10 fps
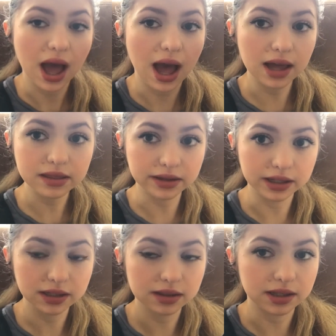I
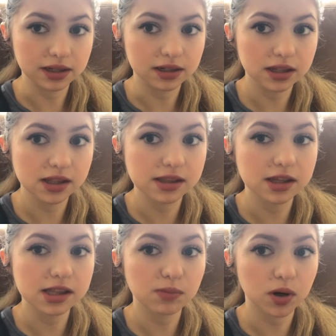think that it is
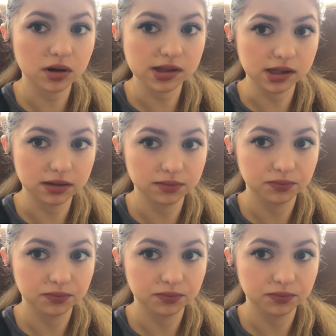this person.